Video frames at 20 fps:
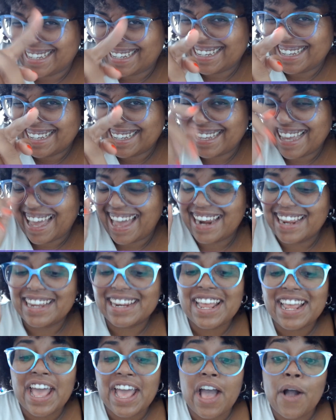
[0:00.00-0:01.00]
Got it?
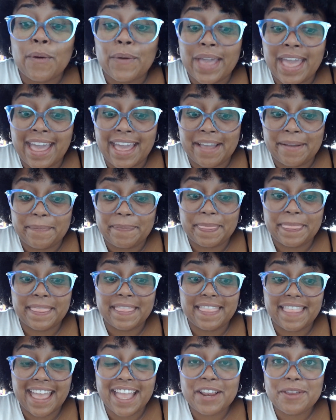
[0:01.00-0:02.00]
Okay.
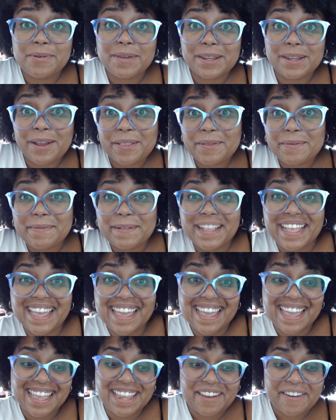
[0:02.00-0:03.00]
Then you get on the
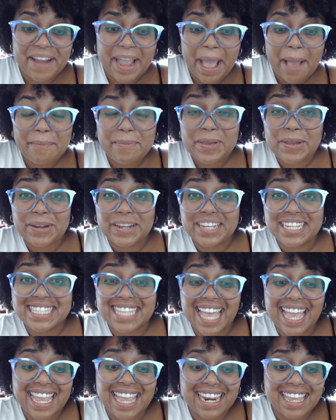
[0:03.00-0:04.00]
plane, you're happy, you're
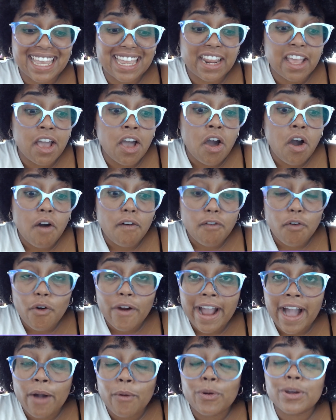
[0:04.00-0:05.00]
excited. 4
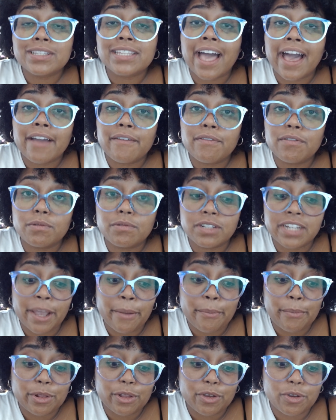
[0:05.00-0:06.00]
hours, I flew
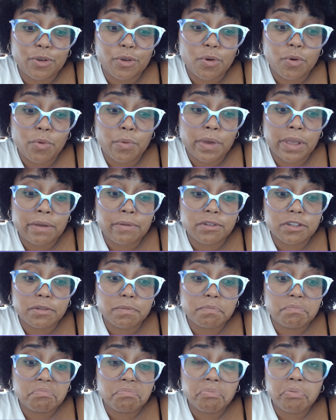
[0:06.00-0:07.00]
JetBlue. It was
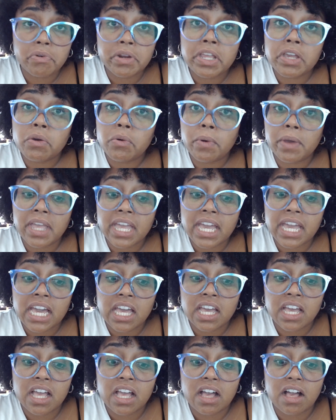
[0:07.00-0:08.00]
pretty quick.
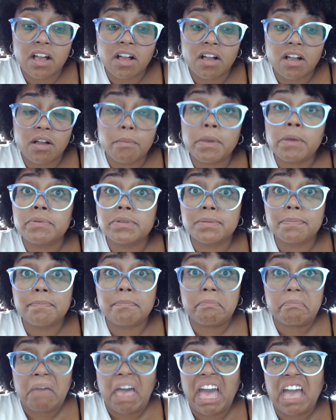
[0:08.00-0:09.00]
It was
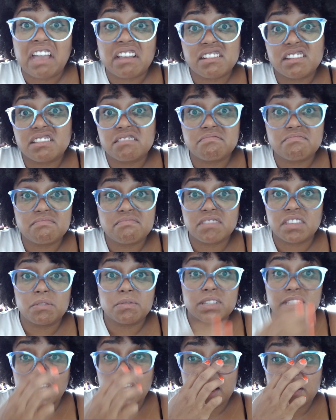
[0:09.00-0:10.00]
packed.
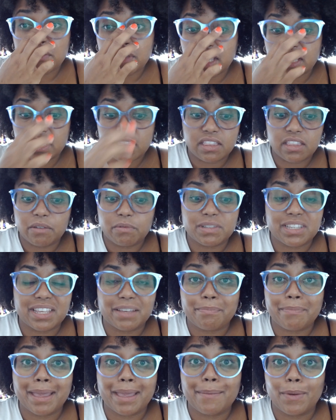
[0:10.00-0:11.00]
I don't think there was like
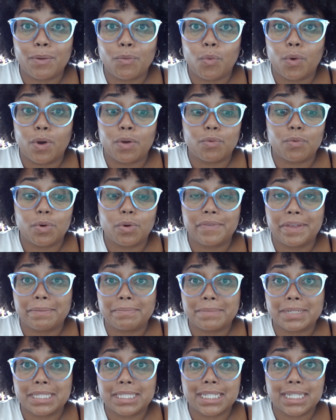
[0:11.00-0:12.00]
maybe 1 row of empty
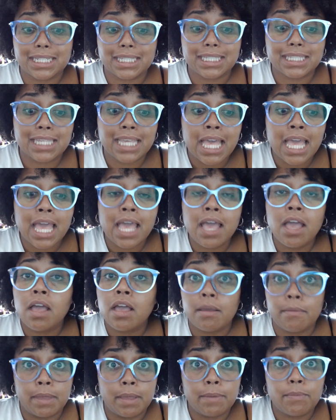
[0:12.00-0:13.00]
seats.
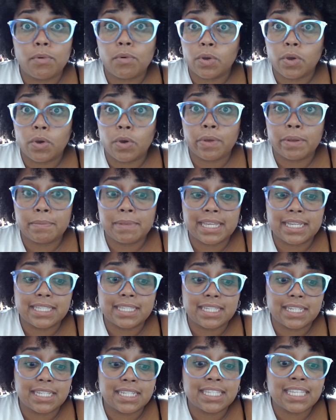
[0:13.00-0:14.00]
People are going places.